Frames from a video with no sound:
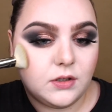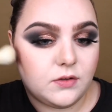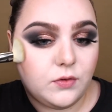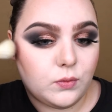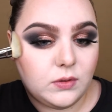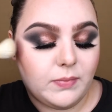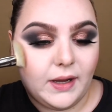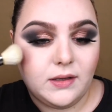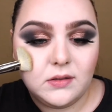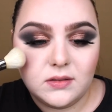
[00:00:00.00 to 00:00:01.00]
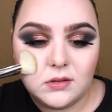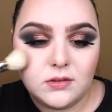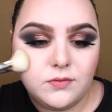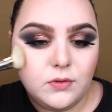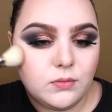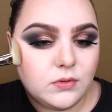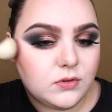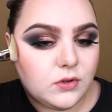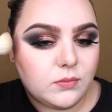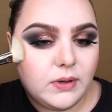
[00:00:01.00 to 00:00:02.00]
if you will buy it, and if you will
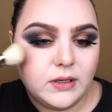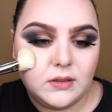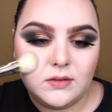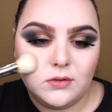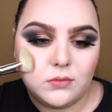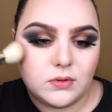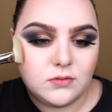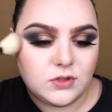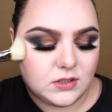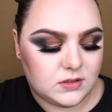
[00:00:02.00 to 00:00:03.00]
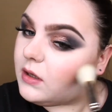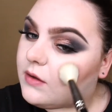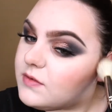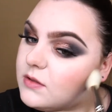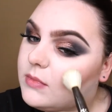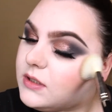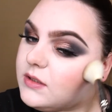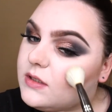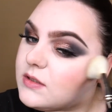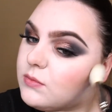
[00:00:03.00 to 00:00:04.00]
not buy it, you will just have some
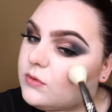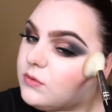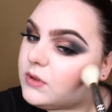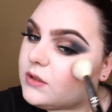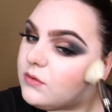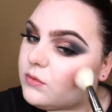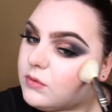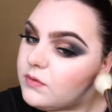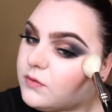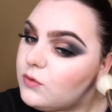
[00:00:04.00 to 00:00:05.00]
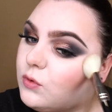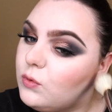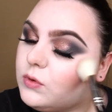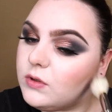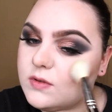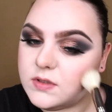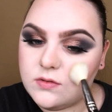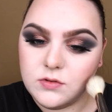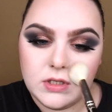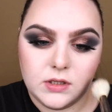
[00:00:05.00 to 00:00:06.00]
ideas what you can do with cool tones
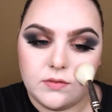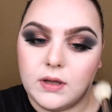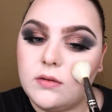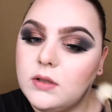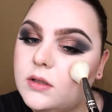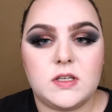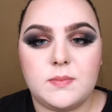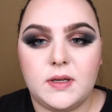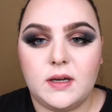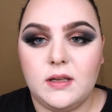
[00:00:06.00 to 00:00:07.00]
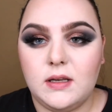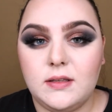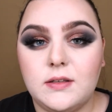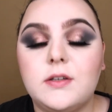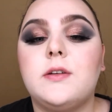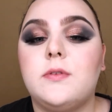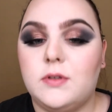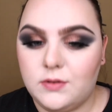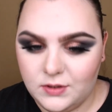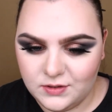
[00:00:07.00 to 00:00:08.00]
in general. As my highlighter,
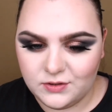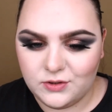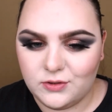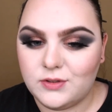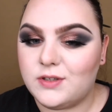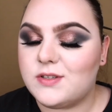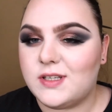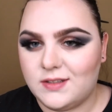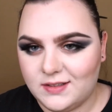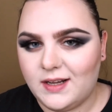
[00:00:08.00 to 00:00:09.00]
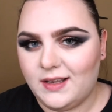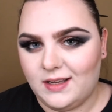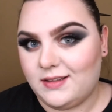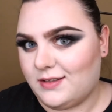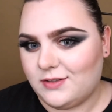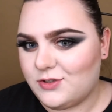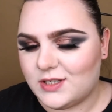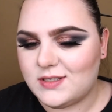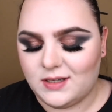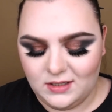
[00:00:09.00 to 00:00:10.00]
inner corners and highlighter,
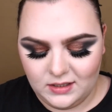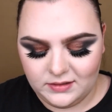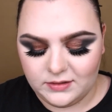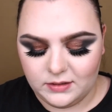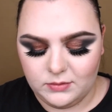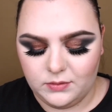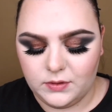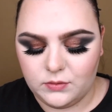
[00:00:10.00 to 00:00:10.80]
just highlighter, I'm going